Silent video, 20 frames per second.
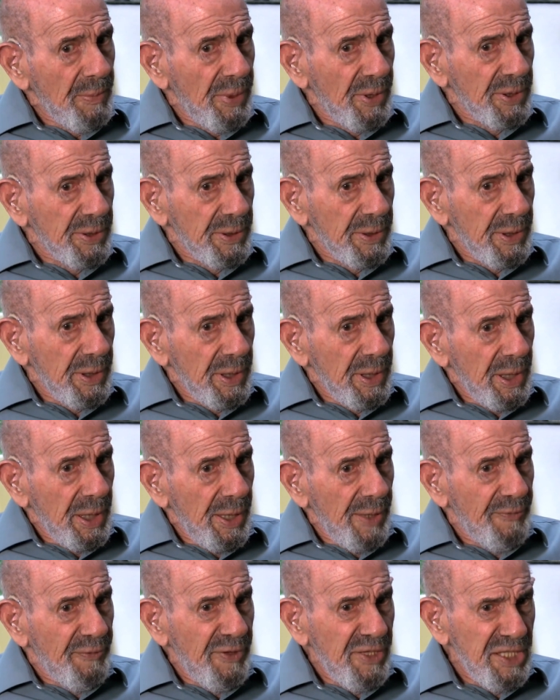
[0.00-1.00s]
But
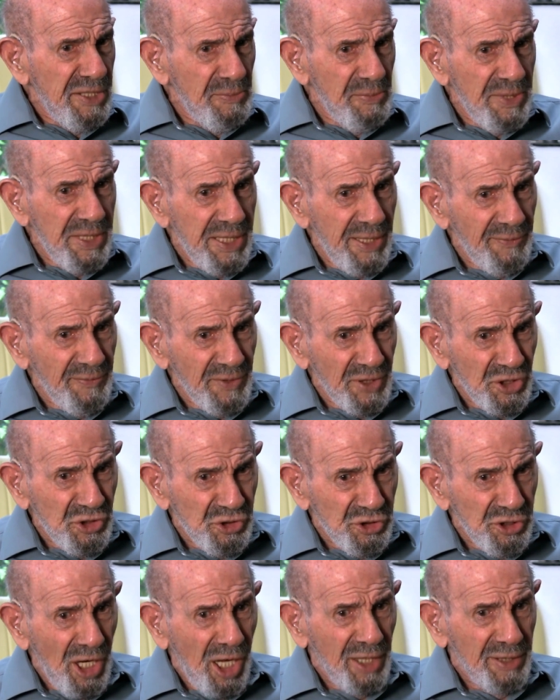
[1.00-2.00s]
if he can be given a
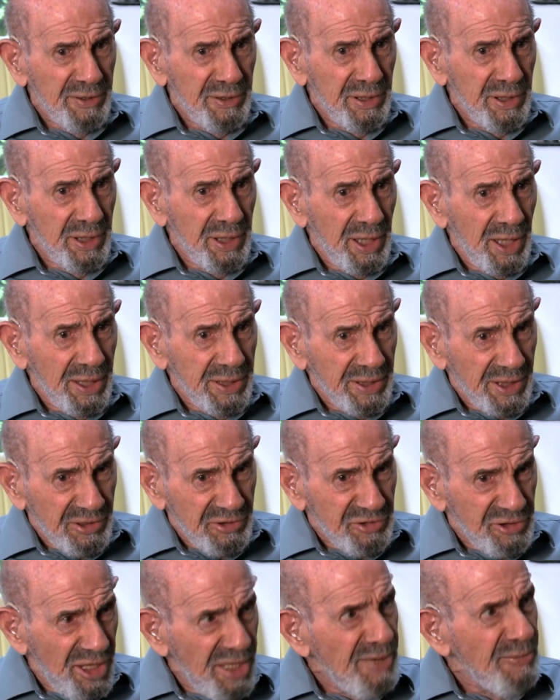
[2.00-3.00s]
shot in the
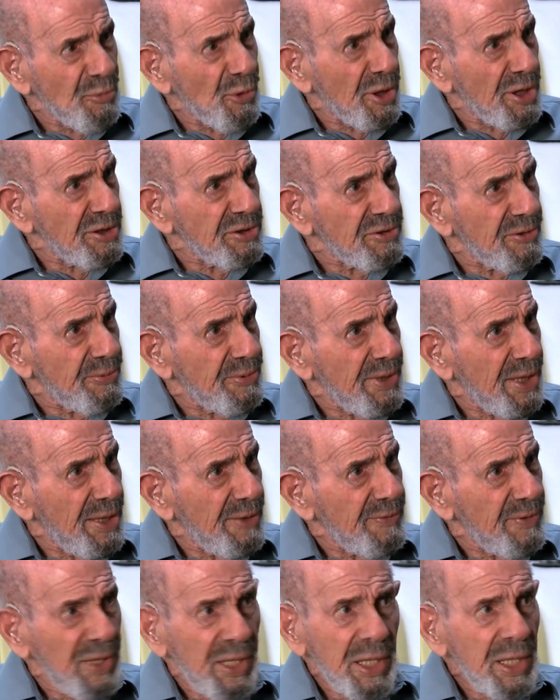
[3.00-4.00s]
same range of
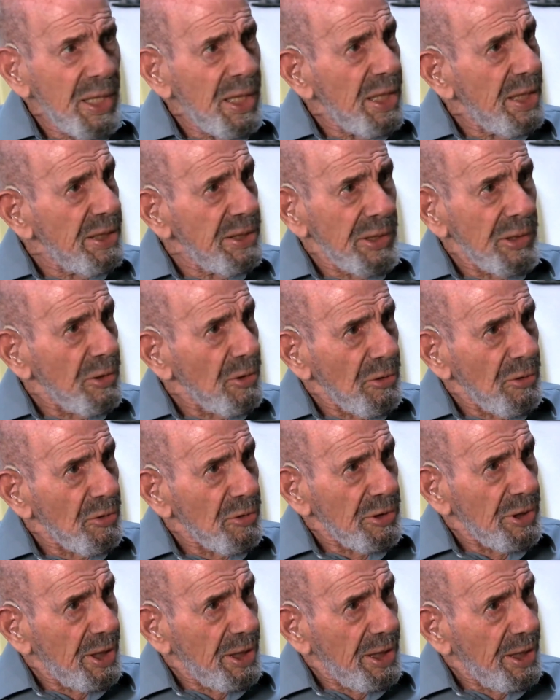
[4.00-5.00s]
behavior, he no
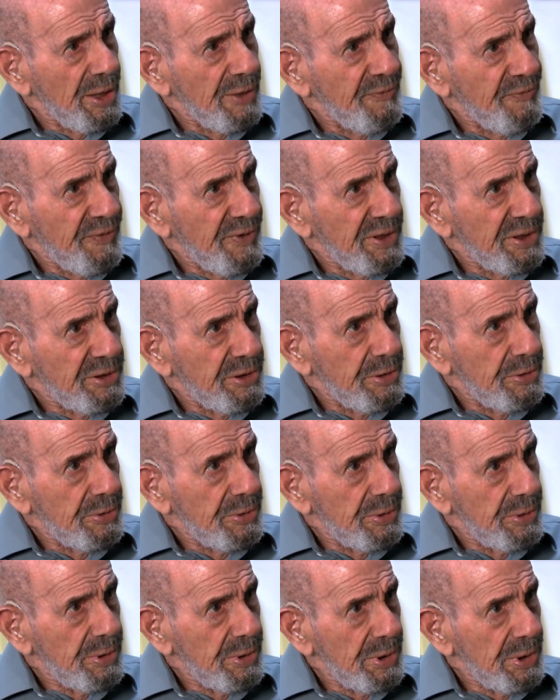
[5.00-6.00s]
longer envies
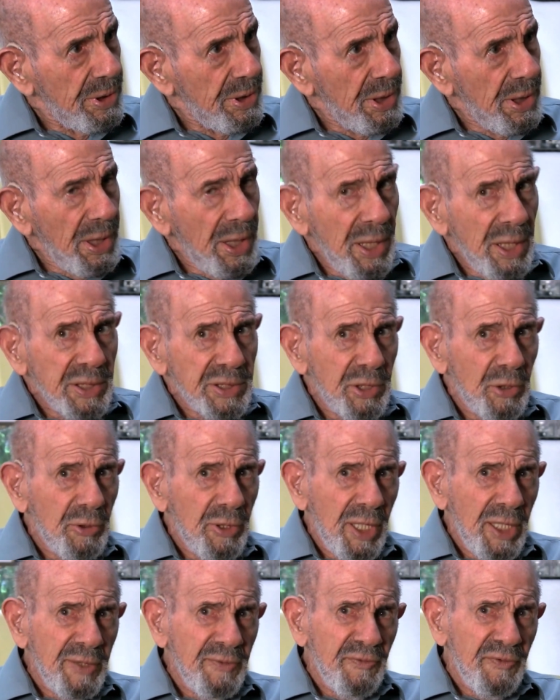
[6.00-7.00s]
you. So
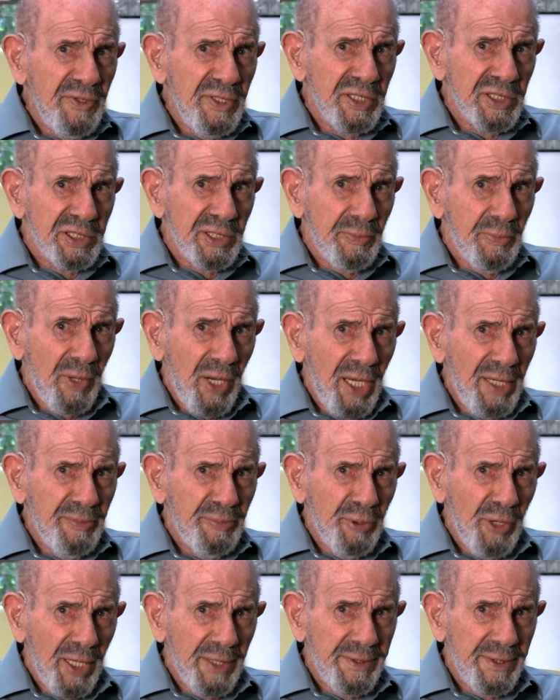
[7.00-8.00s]
envy is a
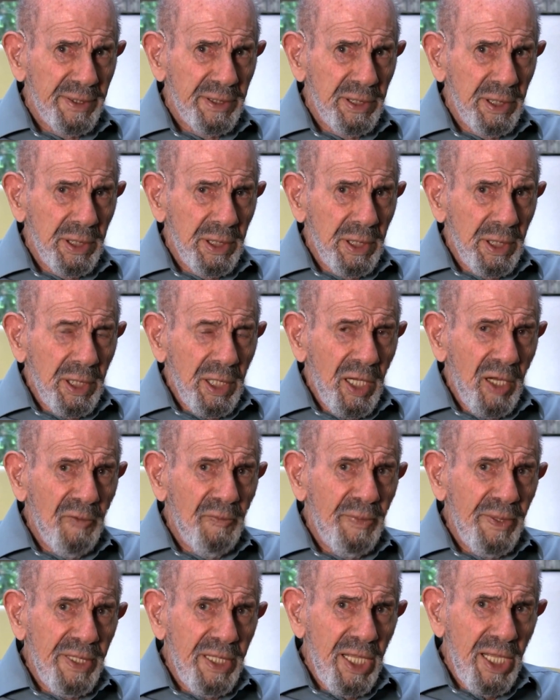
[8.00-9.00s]
byproduct
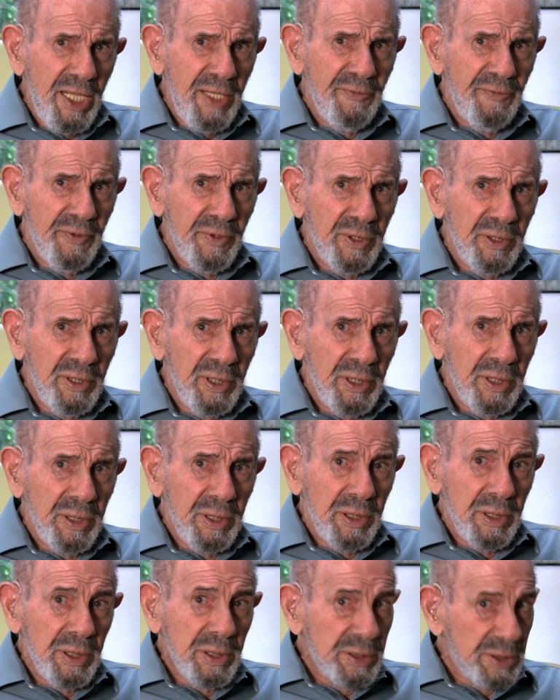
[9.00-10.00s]
of behavior,
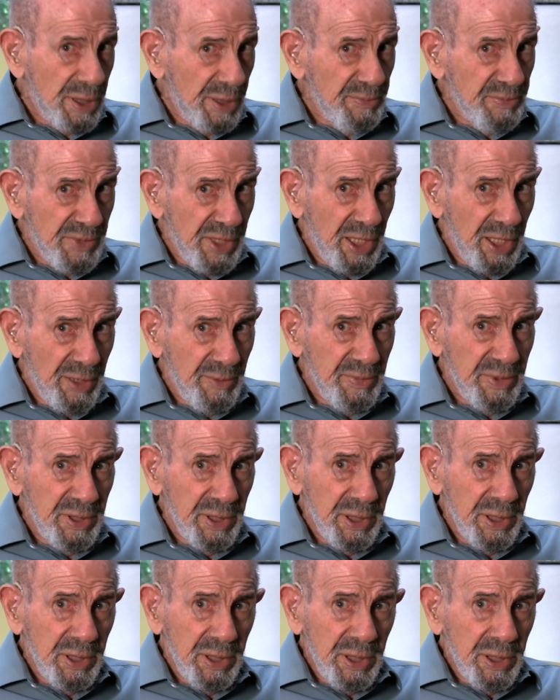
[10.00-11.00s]
sometimes,
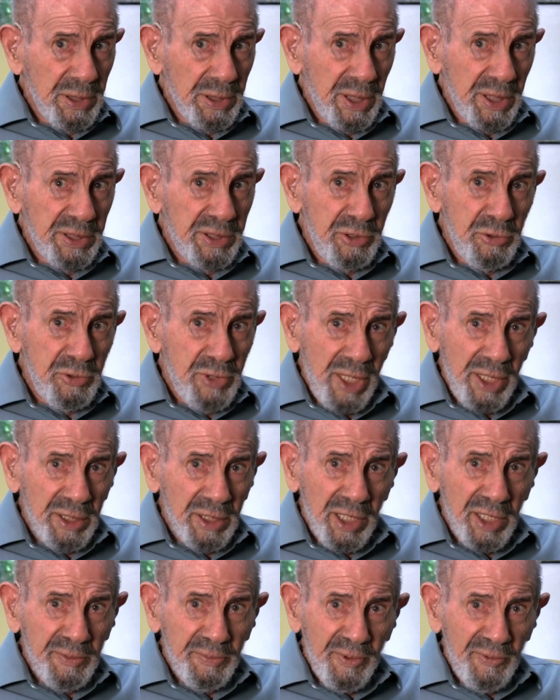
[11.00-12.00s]
that you
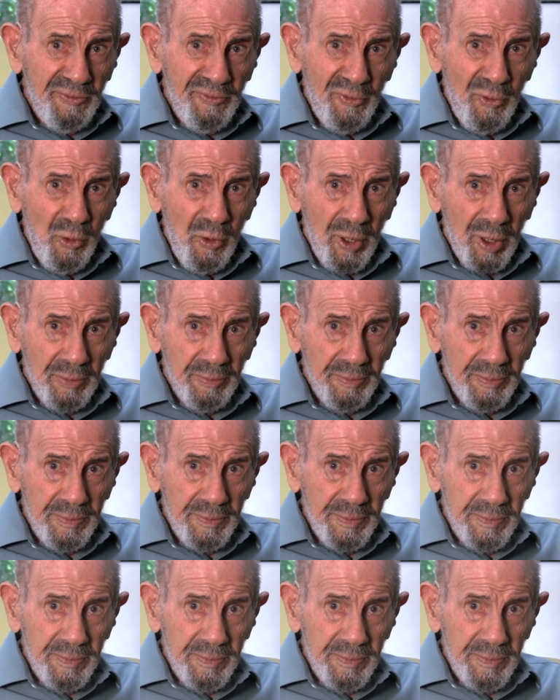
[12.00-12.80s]
cannot perform.